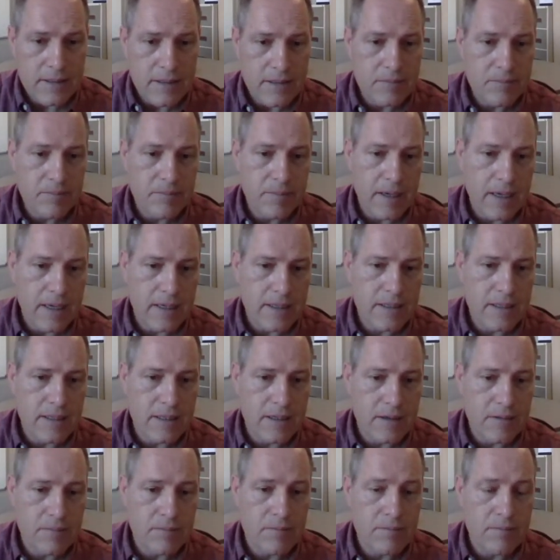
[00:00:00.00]
in
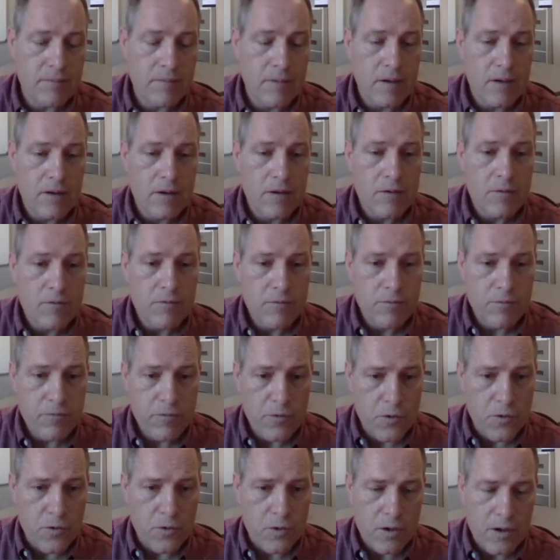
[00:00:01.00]
practicum
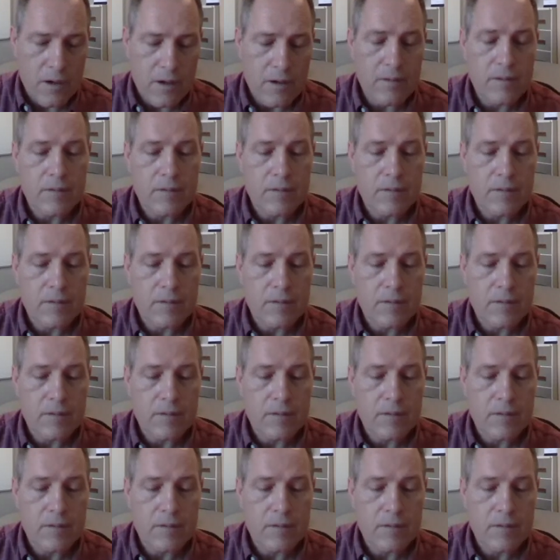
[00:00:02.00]
4,